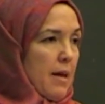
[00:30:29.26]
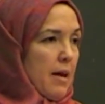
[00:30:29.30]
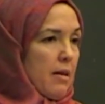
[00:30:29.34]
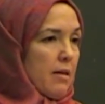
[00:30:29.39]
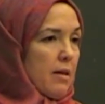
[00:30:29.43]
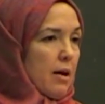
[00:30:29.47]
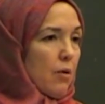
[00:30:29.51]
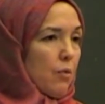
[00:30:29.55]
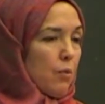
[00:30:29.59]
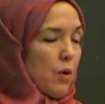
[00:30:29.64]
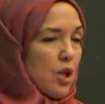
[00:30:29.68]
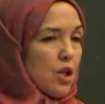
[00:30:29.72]

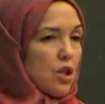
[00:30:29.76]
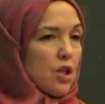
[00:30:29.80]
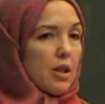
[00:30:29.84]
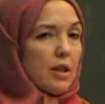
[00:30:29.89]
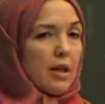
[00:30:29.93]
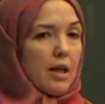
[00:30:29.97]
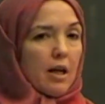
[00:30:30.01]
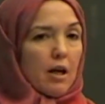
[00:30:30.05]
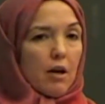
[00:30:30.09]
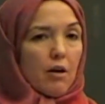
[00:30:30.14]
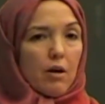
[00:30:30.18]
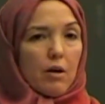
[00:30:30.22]
that we
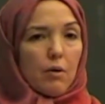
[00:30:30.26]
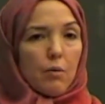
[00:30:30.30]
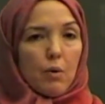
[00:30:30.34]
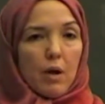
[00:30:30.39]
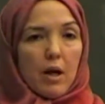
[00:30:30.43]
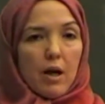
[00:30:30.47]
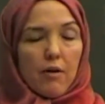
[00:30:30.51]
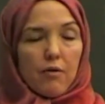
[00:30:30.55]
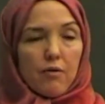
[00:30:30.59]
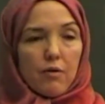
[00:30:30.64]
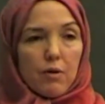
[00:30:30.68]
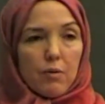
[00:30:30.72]
should carry
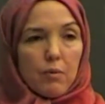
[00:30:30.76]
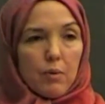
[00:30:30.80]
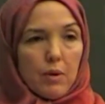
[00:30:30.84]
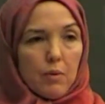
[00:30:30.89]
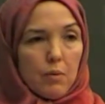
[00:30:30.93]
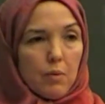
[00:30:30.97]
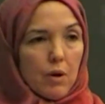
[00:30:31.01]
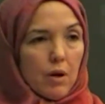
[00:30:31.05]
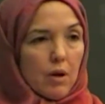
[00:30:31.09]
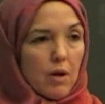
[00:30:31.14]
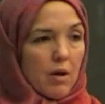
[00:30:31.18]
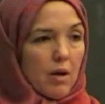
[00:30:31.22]
wherever we
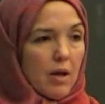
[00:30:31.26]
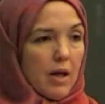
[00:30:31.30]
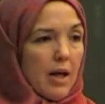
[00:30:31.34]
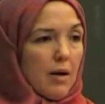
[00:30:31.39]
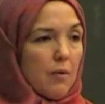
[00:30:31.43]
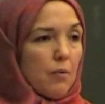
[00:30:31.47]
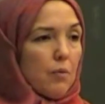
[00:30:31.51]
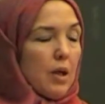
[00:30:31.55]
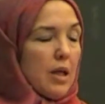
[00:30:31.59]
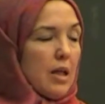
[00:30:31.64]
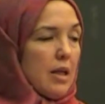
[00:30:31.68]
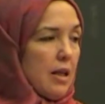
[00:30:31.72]
were.
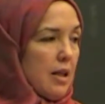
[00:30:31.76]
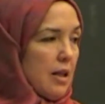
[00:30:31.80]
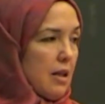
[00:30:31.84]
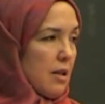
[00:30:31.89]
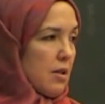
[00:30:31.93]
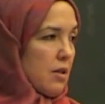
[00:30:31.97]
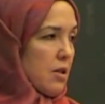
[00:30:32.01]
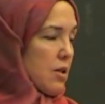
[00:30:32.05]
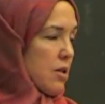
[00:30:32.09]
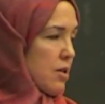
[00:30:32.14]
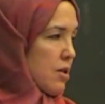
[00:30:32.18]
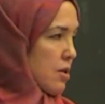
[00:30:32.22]
And we
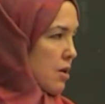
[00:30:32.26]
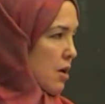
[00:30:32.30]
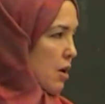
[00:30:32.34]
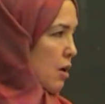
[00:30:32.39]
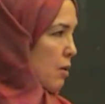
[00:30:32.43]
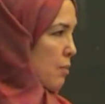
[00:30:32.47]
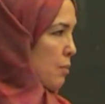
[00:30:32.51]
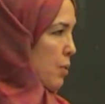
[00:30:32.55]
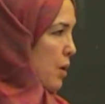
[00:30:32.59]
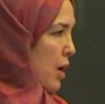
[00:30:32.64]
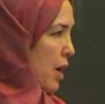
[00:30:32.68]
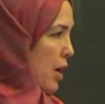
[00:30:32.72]
needed to start